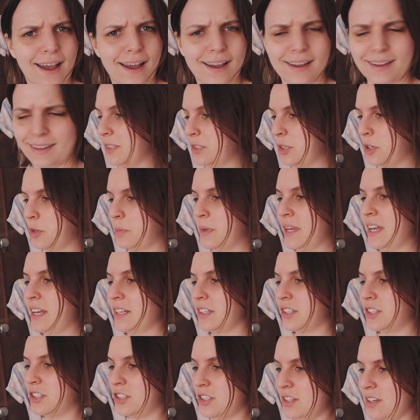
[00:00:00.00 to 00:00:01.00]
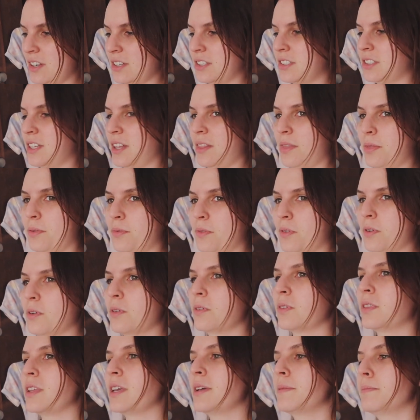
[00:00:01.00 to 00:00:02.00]
And Toby has just sent
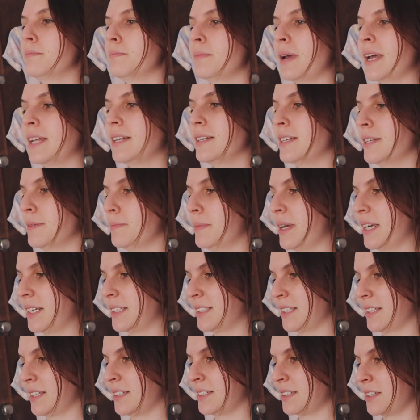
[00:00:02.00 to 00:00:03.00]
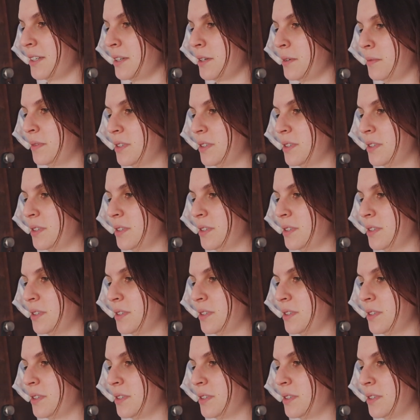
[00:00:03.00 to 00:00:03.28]
through the amended mixes,